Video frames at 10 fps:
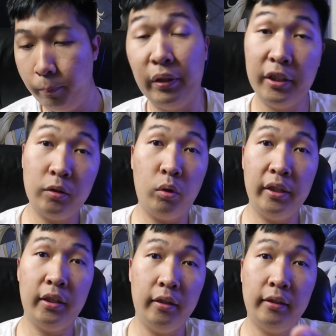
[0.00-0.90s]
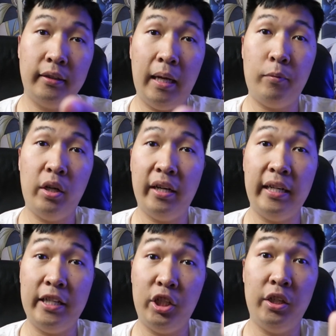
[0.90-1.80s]
But this one is on the Snapdragon
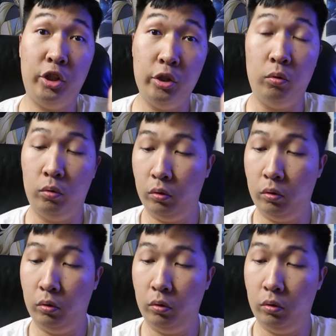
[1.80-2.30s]
8 Gen 2,